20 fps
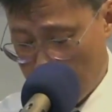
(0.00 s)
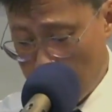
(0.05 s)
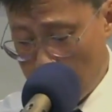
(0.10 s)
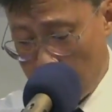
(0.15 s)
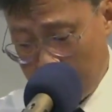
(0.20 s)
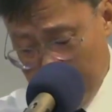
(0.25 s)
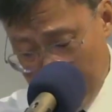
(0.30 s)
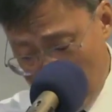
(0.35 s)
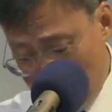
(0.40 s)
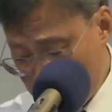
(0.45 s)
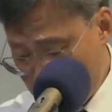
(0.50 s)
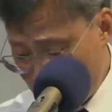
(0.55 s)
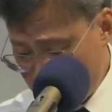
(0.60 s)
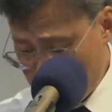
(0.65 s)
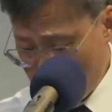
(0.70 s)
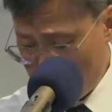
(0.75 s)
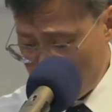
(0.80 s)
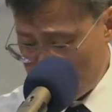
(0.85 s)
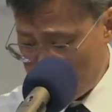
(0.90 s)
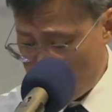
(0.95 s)
But there is
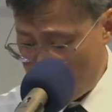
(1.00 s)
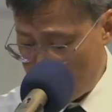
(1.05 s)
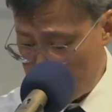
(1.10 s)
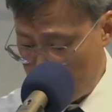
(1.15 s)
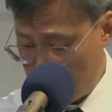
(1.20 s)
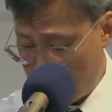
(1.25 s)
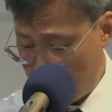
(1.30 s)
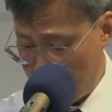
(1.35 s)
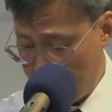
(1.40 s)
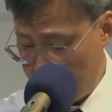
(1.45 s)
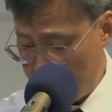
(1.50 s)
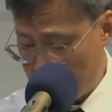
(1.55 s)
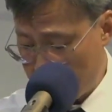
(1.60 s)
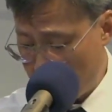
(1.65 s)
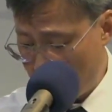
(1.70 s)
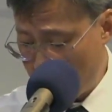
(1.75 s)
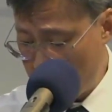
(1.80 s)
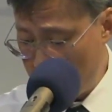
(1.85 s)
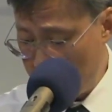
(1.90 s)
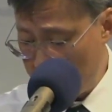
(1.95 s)
also a time and place
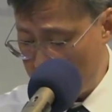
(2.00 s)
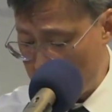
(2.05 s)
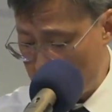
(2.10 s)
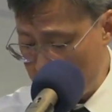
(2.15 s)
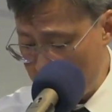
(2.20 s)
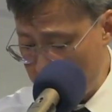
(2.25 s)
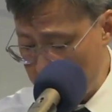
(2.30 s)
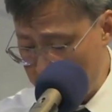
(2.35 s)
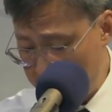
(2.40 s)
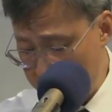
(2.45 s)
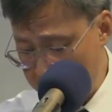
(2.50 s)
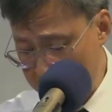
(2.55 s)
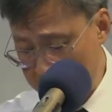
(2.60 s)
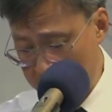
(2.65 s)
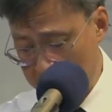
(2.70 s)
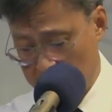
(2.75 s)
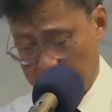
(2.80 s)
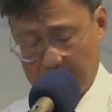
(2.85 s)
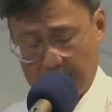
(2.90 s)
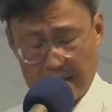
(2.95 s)
for a ministry of
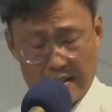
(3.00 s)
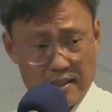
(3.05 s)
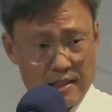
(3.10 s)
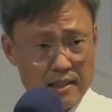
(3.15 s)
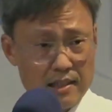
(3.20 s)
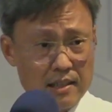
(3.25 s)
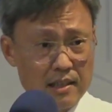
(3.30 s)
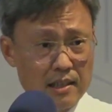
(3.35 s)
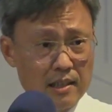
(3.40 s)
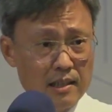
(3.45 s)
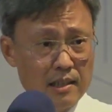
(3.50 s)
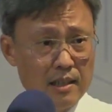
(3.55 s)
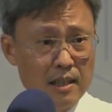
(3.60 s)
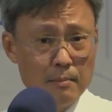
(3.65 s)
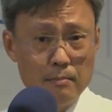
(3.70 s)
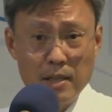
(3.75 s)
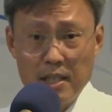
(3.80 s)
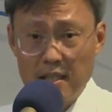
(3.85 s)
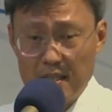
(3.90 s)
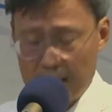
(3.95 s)
tears.
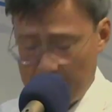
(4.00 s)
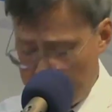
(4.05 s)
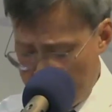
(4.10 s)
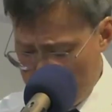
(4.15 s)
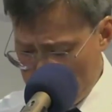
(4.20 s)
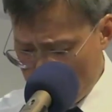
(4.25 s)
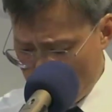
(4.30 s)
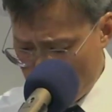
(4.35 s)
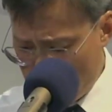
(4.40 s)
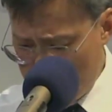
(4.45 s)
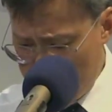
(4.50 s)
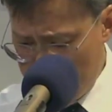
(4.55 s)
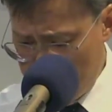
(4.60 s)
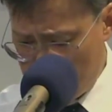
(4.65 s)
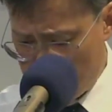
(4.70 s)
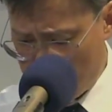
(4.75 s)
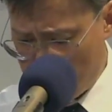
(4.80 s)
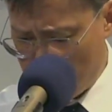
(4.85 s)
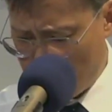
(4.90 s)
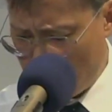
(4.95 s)
Because deep
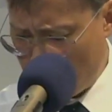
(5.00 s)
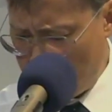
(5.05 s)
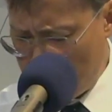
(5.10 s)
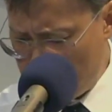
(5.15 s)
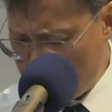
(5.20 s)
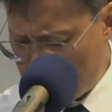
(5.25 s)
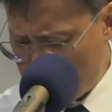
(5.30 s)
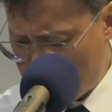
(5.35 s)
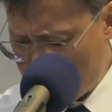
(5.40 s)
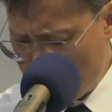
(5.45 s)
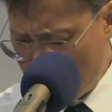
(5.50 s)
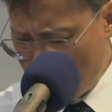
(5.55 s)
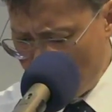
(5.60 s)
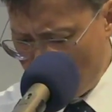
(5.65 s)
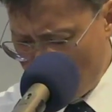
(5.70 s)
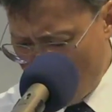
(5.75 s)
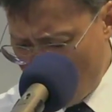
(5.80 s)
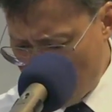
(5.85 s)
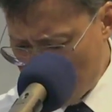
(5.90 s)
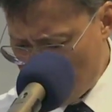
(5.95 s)
griefs, grievous
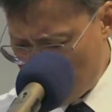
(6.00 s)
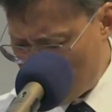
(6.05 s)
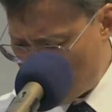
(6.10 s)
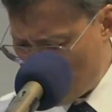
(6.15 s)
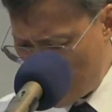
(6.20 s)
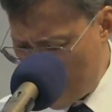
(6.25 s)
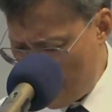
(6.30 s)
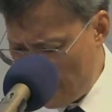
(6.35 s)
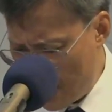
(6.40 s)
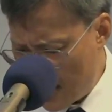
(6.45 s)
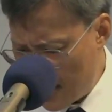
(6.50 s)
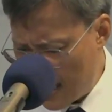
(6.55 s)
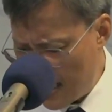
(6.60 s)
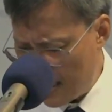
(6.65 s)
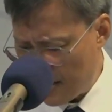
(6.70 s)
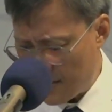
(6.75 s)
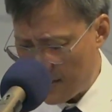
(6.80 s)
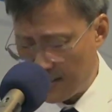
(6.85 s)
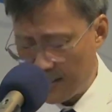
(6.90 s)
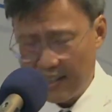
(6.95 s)
losses, deep
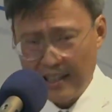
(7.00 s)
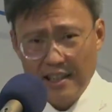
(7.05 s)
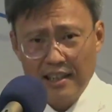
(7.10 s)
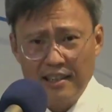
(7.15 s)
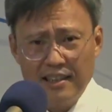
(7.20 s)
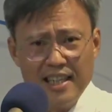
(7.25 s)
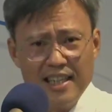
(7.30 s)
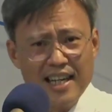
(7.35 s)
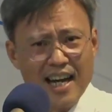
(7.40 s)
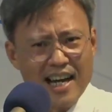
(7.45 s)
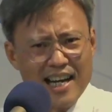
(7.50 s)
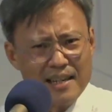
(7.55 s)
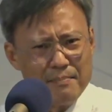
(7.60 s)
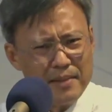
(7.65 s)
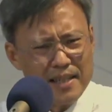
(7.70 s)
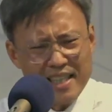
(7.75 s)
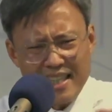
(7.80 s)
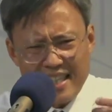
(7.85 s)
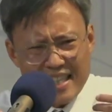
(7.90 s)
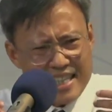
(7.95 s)
hurts, they can't
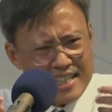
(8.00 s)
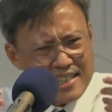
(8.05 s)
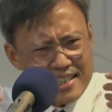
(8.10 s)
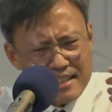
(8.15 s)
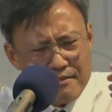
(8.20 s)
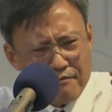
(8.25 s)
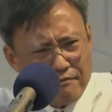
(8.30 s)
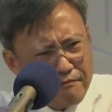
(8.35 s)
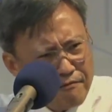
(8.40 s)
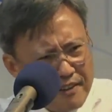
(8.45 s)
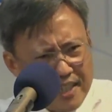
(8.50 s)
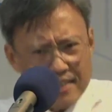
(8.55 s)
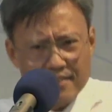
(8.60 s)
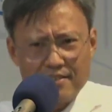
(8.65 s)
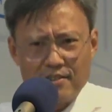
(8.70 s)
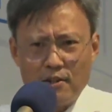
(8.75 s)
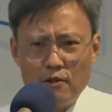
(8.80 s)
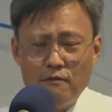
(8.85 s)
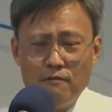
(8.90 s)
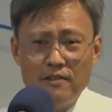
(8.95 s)
be easily
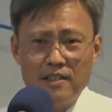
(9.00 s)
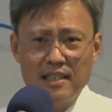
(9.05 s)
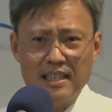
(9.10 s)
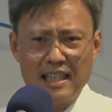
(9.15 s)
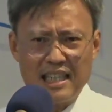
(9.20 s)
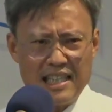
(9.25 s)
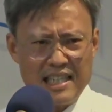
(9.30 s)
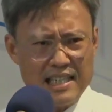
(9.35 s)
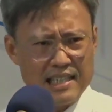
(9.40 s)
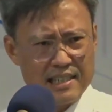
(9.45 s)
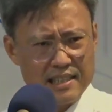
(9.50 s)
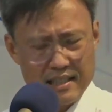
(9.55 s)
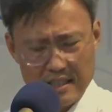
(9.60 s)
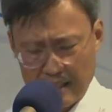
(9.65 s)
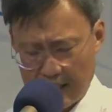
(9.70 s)
fixed overnight.